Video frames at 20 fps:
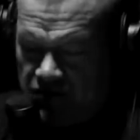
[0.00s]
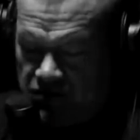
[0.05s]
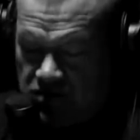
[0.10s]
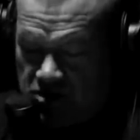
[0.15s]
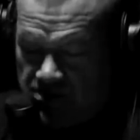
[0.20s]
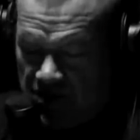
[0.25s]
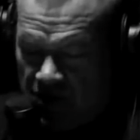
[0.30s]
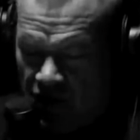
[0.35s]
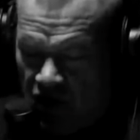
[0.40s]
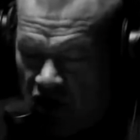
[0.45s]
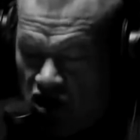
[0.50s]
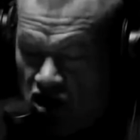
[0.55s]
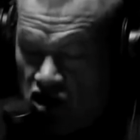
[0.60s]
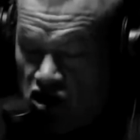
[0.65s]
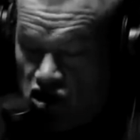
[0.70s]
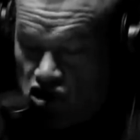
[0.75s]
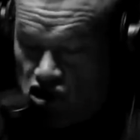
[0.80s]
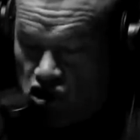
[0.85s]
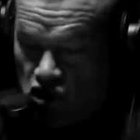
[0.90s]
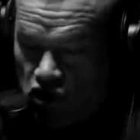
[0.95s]
spirit,
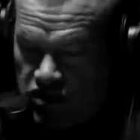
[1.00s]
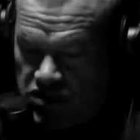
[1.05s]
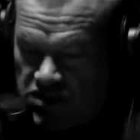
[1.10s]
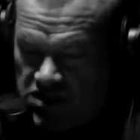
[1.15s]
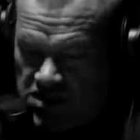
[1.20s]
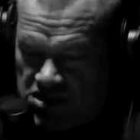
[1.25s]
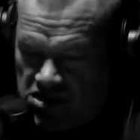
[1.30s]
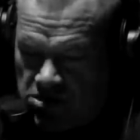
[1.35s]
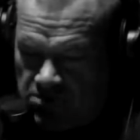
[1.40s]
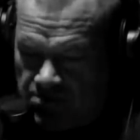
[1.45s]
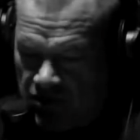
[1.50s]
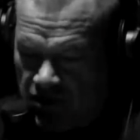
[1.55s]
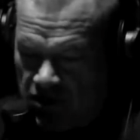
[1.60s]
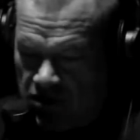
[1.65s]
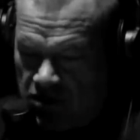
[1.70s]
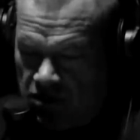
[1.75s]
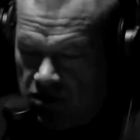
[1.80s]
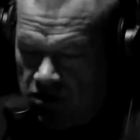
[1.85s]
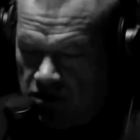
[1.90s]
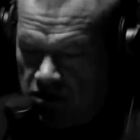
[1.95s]
good
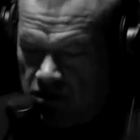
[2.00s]
discipline,